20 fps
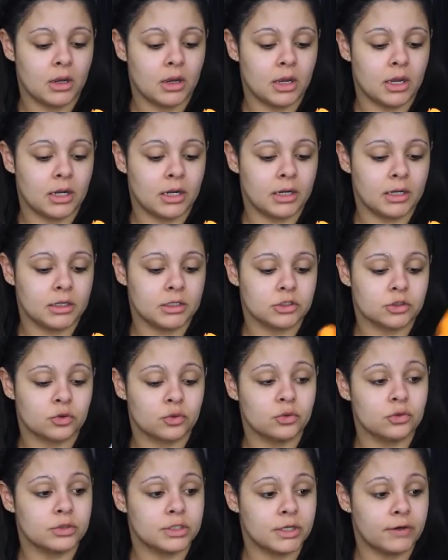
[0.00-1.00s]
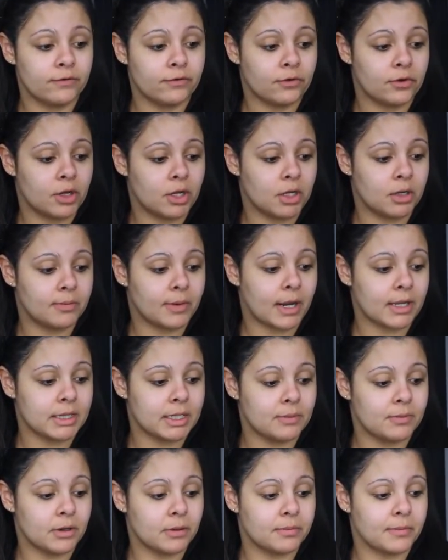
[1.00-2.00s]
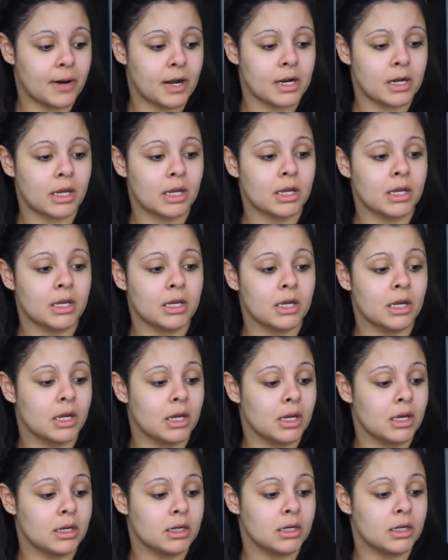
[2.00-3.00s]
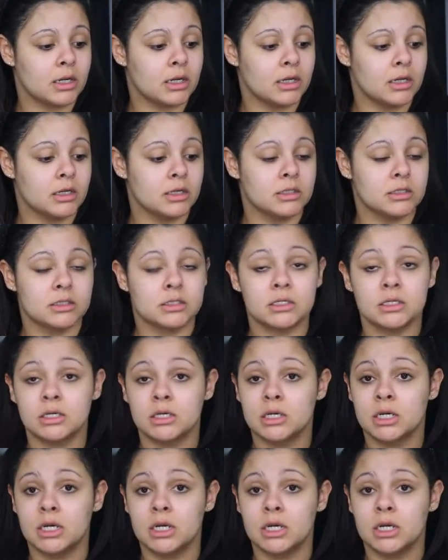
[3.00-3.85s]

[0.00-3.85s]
It is cruelty free by Leaping Bunny. It is